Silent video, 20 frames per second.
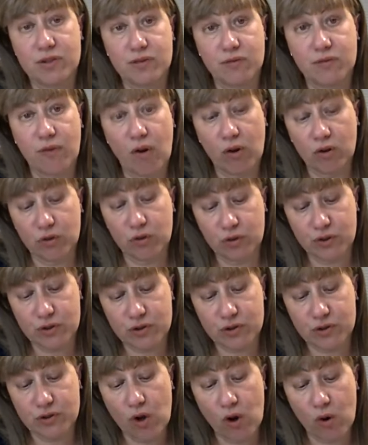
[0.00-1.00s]
his
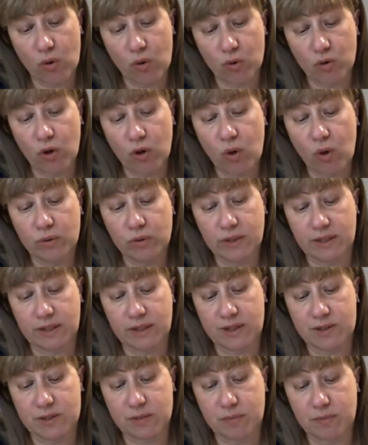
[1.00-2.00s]
followers know
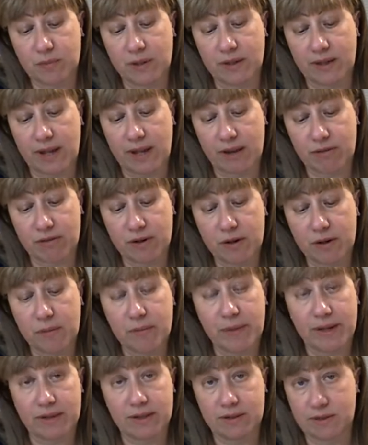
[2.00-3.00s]
loneliness but never
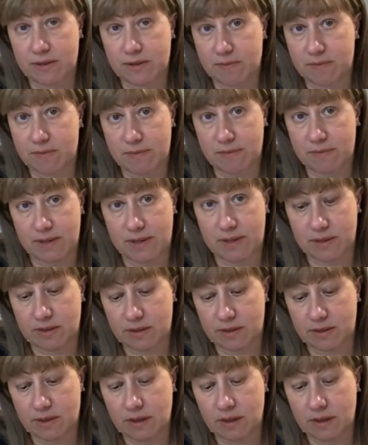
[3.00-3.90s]
abandonment.